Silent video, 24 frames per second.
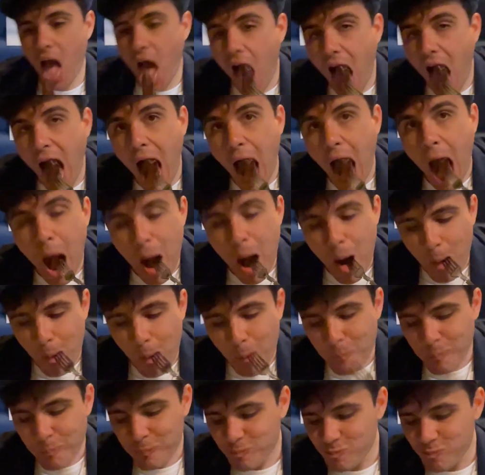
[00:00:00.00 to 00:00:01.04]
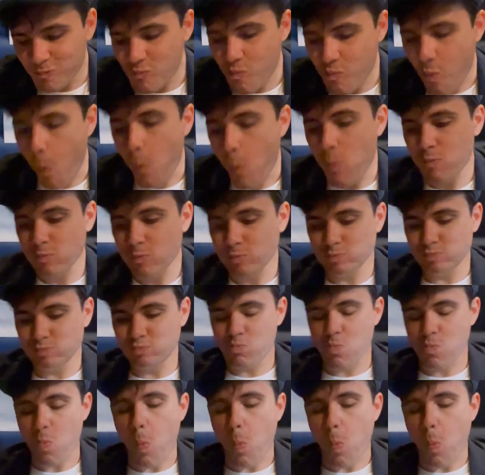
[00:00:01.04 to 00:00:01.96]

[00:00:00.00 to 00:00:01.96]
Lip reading: So honest reviews here.